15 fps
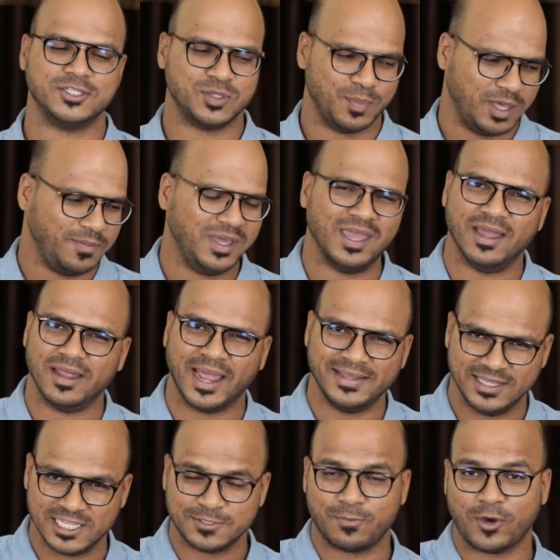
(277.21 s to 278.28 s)
So maybe
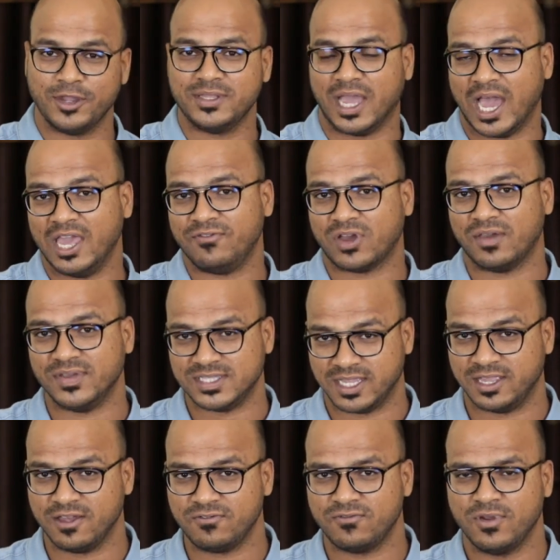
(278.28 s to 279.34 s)
at this point i5 is
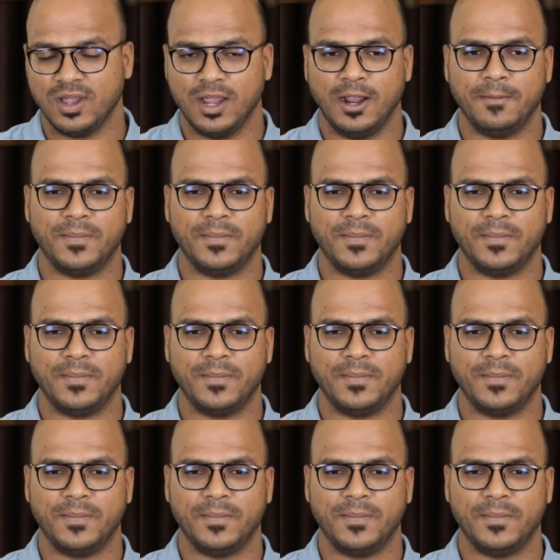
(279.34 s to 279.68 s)
enough.